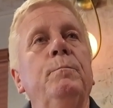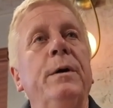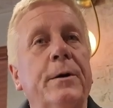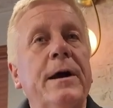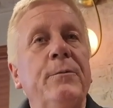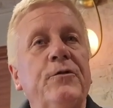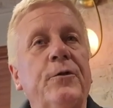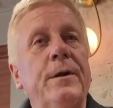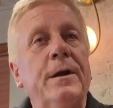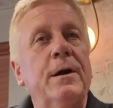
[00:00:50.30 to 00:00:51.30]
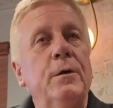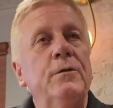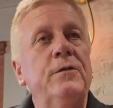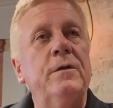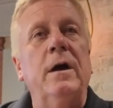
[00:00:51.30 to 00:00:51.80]
beer chemistry that
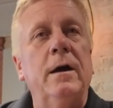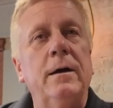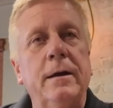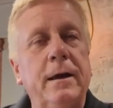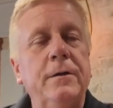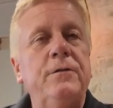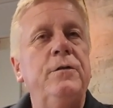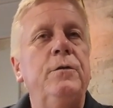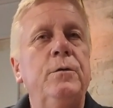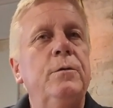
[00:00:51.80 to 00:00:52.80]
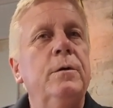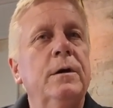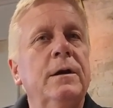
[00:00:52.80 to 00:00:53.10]
goes into